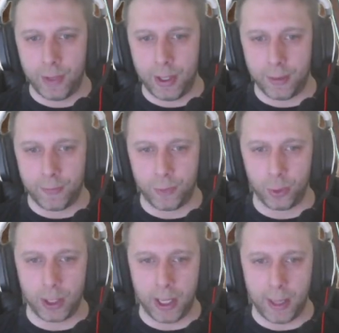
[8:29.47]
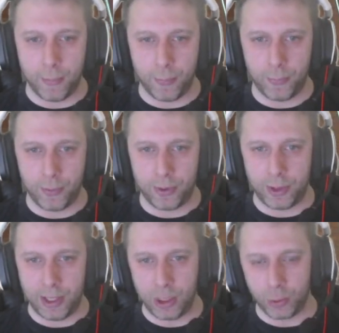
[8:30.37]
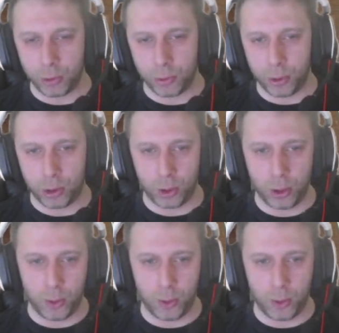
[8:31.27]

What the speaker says: in the full game, these ones we're not sure.